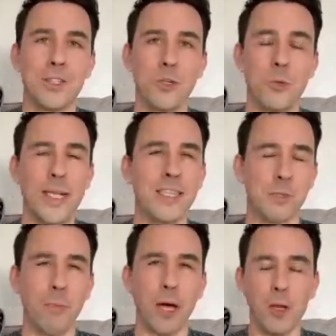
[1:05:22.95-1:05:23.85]
to
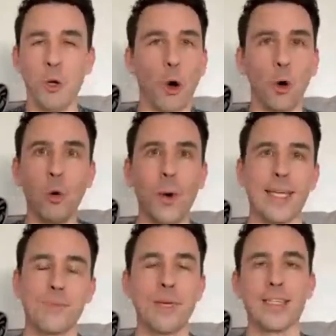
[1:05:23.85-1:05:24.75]
winters, but not
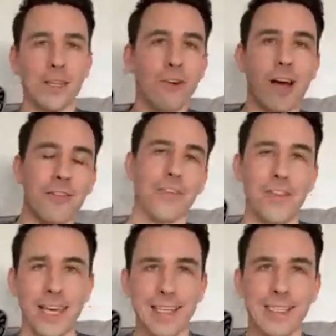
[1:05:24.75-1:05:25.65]
always, because there are other
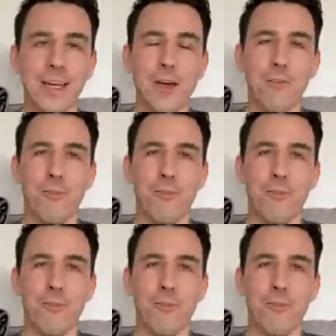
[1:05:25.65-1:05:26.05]
things.